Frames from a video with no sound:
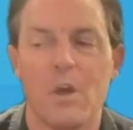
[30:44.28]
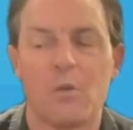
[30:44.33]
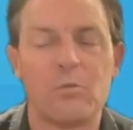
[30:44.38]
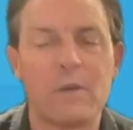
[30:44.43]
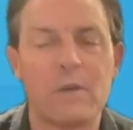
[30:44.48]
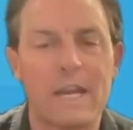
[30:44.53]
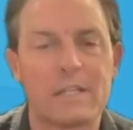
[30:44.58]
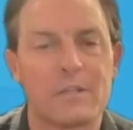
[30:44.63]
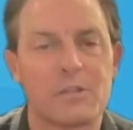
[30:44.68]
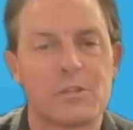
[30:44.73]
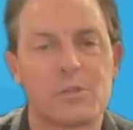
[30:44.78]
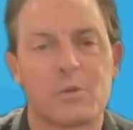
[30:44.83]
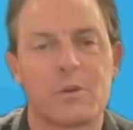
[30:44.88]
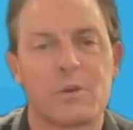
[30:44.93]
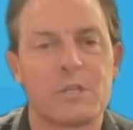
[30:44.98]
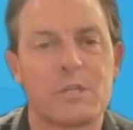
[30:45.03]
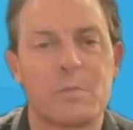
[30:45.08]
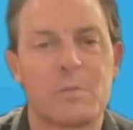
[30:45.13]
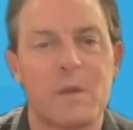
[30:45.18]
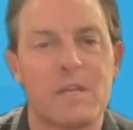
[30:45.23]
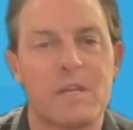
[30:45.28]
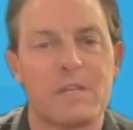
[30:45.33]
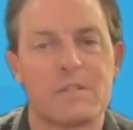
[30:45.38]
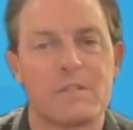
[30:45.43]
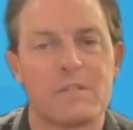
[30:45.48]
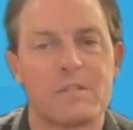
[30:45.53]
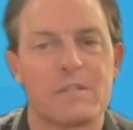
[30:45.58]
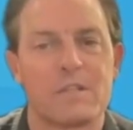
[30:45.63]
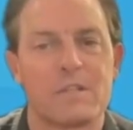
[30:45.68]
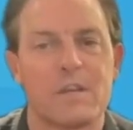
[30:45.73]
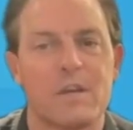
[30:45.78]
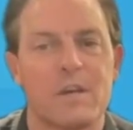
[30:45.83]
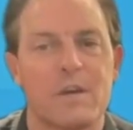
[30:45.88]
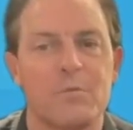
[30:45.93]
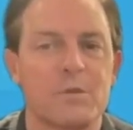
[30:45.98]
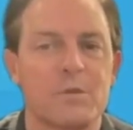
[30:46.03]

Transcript: regulatory space, uh,